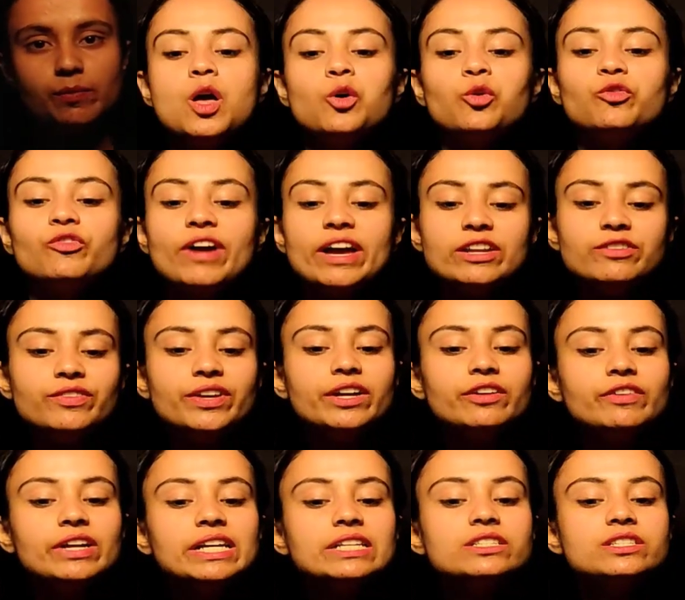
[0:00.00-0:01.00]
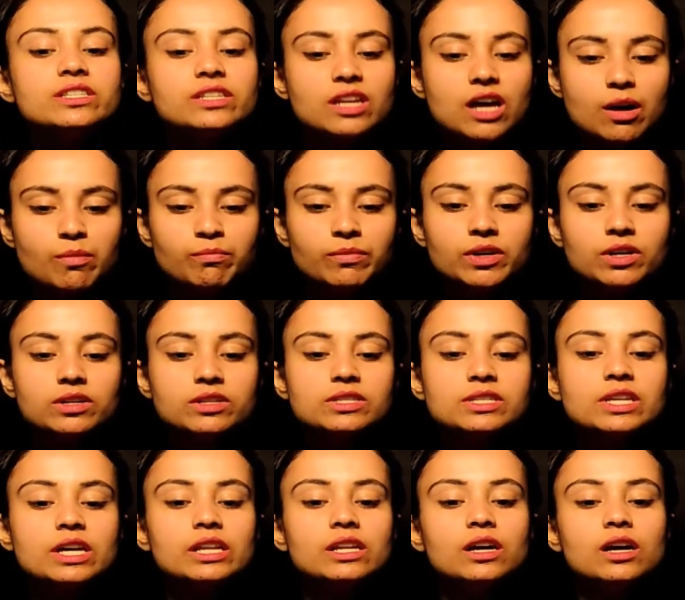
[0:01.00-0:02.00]
When we arrange numbers
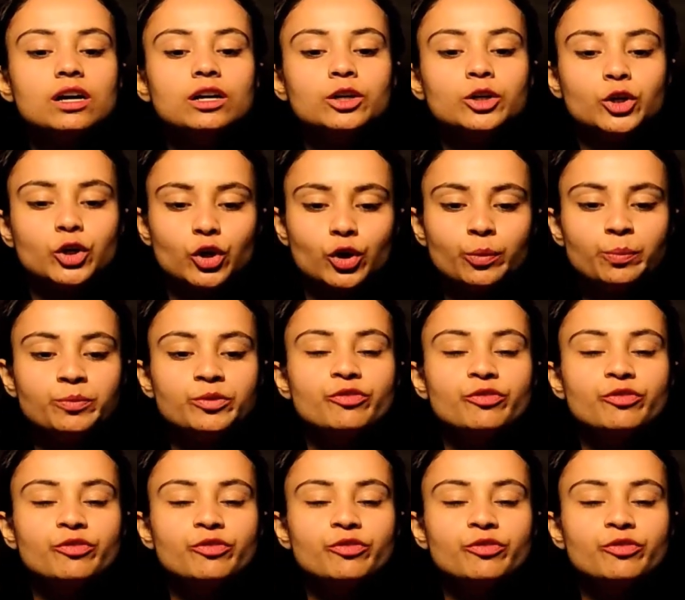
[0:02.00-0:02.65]
in a group